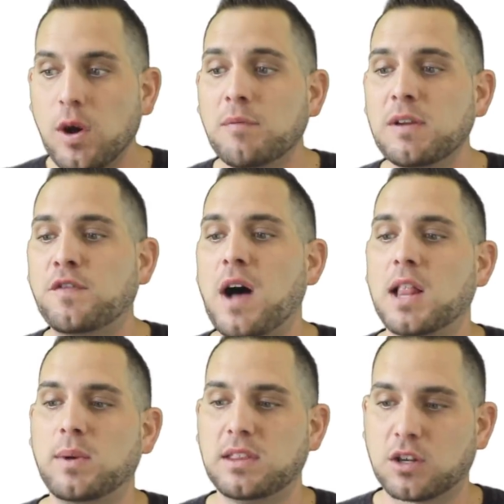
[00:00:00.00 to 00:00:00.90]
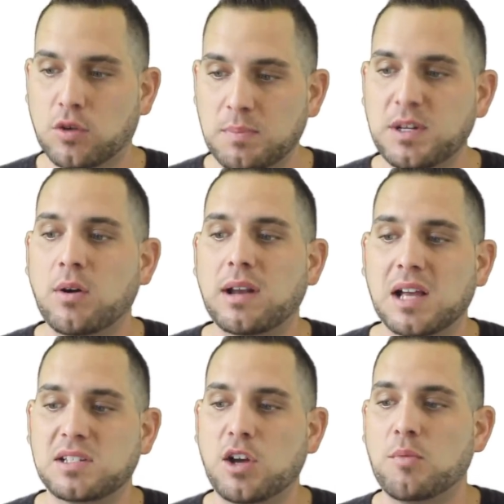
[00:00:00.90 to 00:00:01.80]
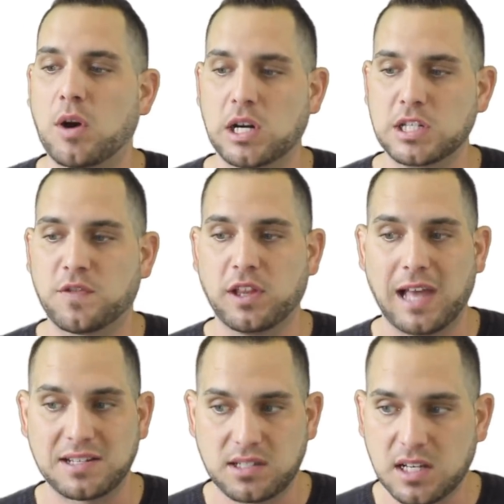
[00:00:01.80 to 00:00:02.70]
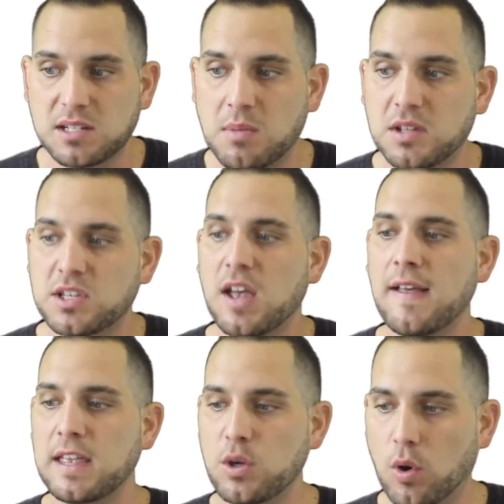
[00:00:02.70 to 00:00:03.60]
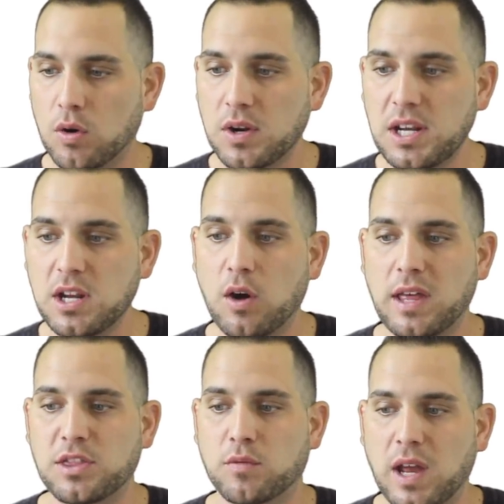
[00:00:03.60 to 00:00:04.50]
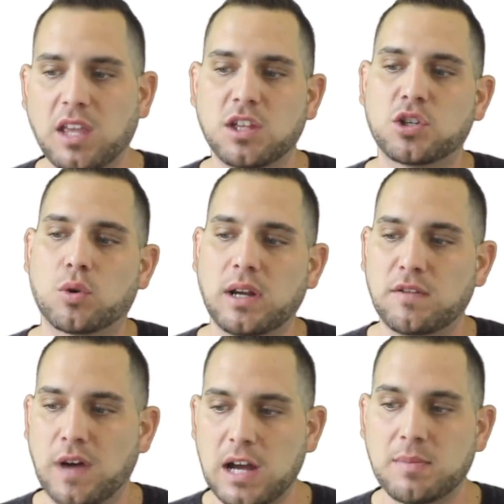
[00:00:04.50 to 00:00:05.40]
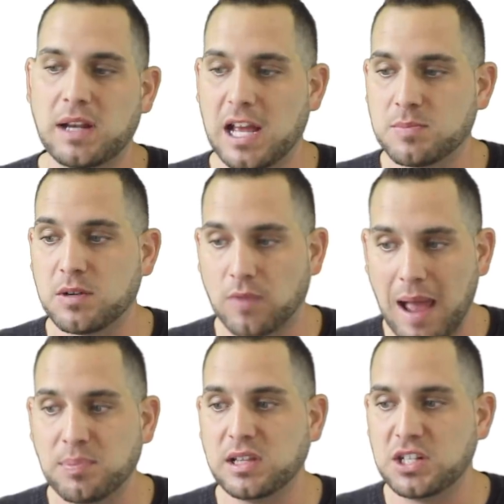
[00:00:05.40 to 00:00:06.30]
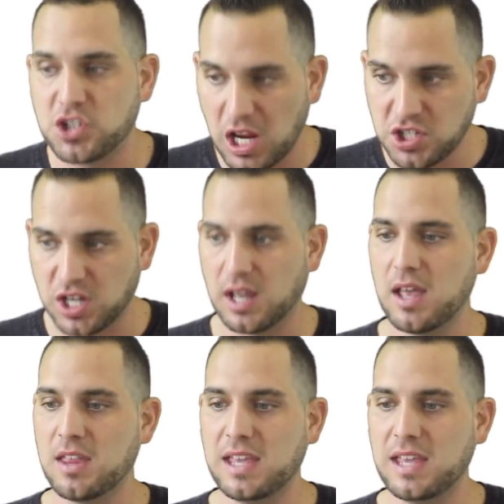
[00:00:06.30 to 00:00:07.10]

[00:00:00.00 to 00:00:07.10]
you have been following the crypto and ICO markets for the last 6 months, you already know that the regulatory environment has been rapidly changing.